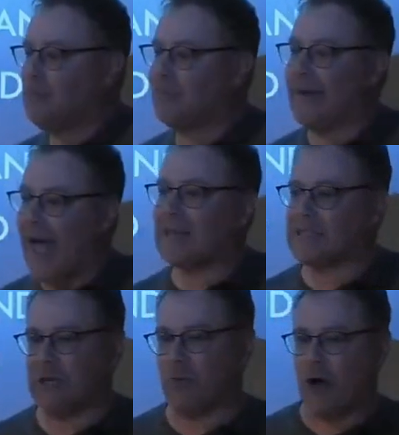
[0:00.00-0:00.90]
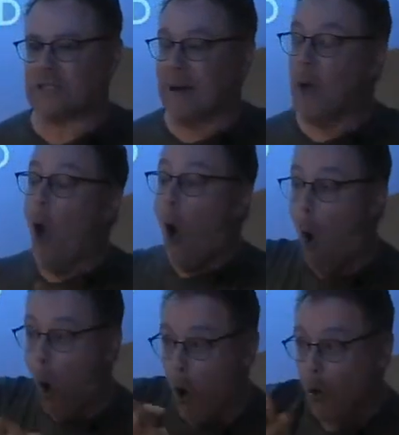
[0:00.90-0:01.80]
ship in the galaxy rocks up.
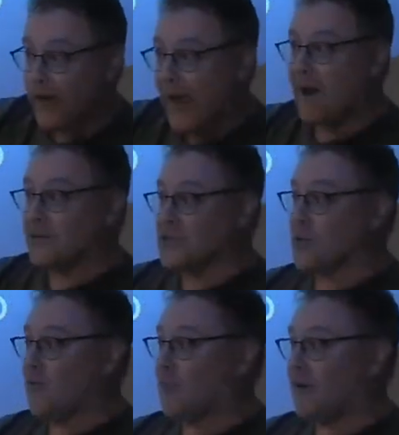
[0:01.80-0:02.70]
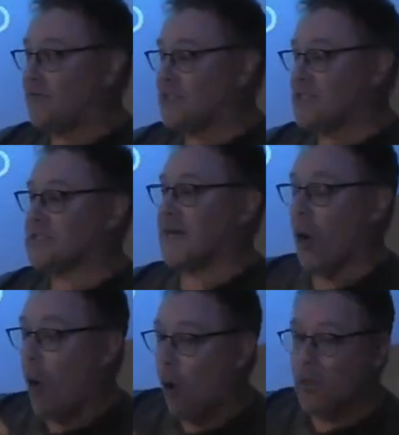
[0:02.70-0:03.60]
All the characters that we've previously
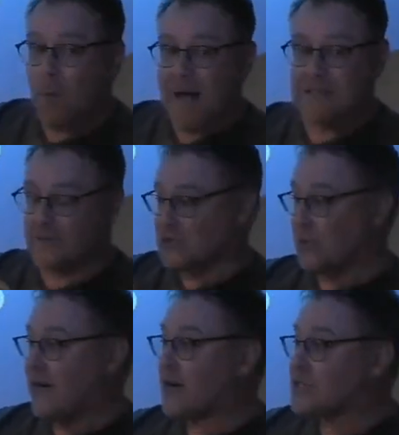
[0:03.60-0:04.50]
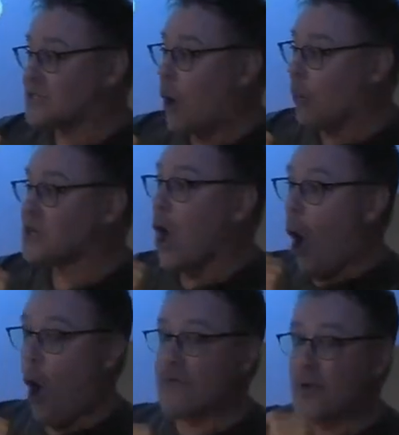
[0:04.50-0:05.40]
seen, all the ones that the Cerritos has helped
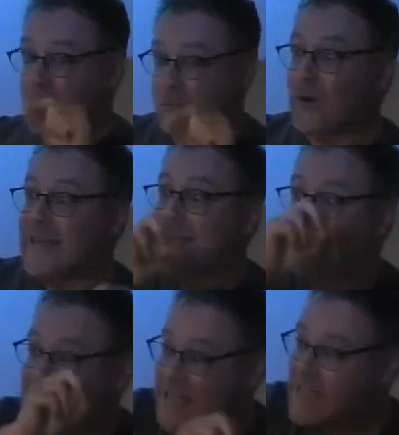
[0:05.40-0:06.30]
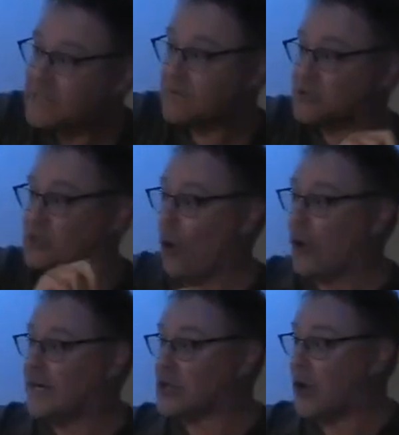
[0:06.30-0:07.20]
over three years of
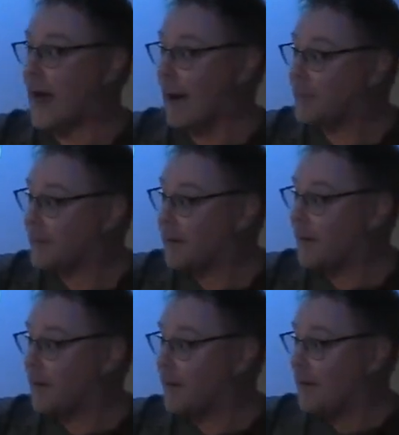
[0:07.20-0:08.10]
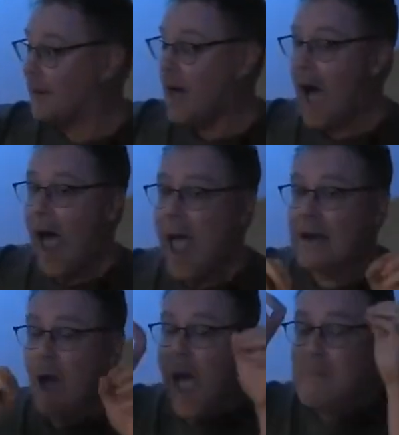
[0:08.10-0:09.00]
story turn up.
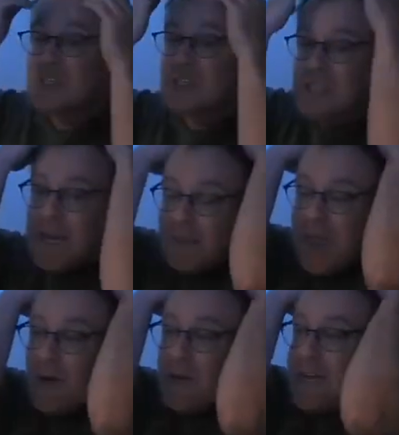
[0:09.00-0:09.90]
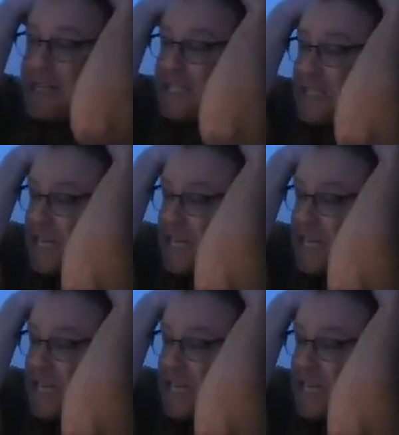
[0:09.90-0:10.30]
And I'm sitting there in